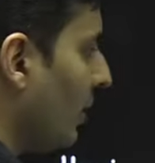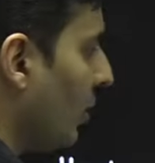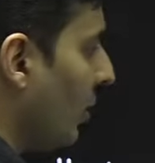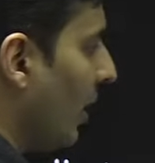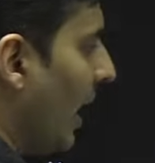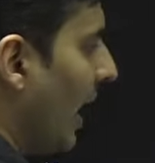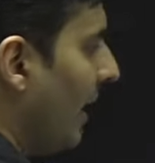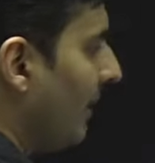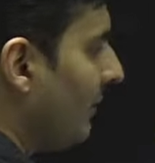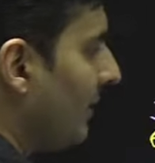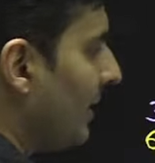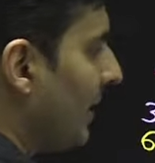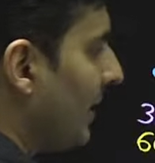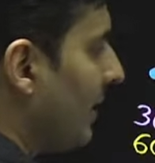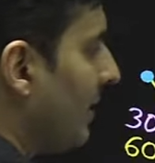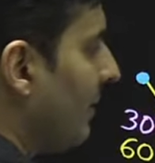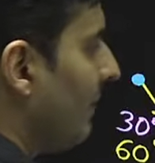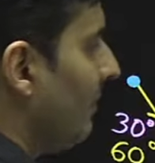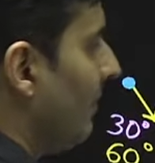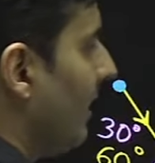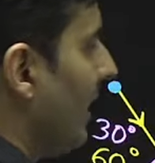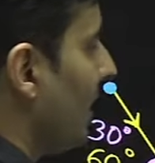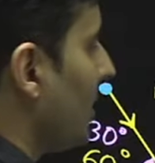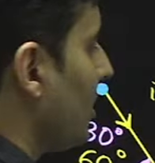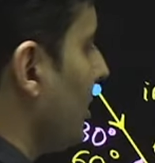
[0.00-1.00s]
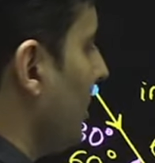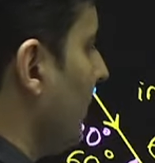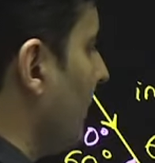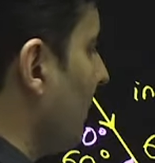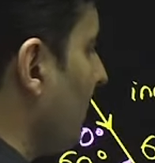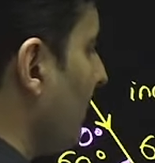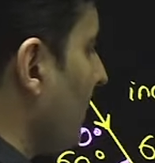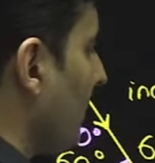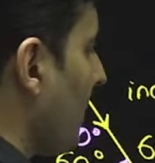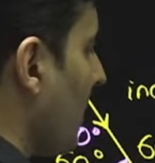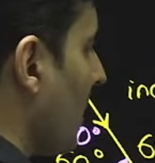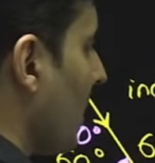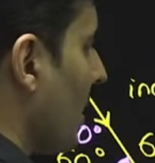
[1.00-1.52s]
after reflection.
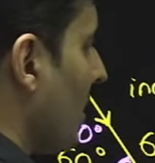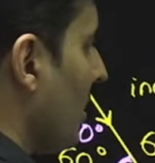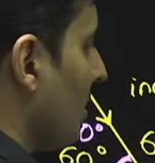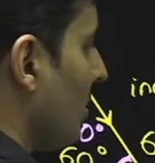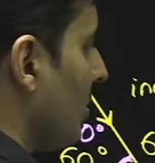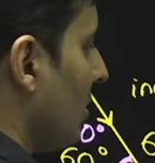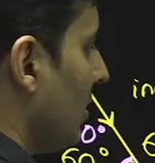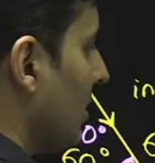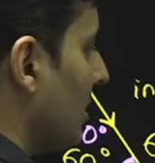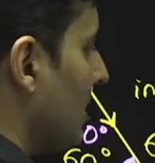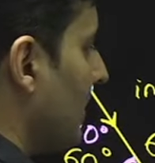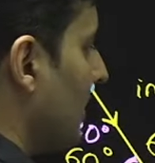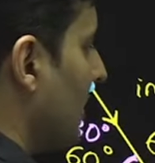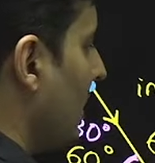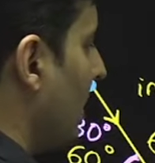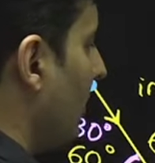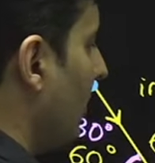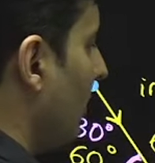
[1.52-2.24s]
So this is how it will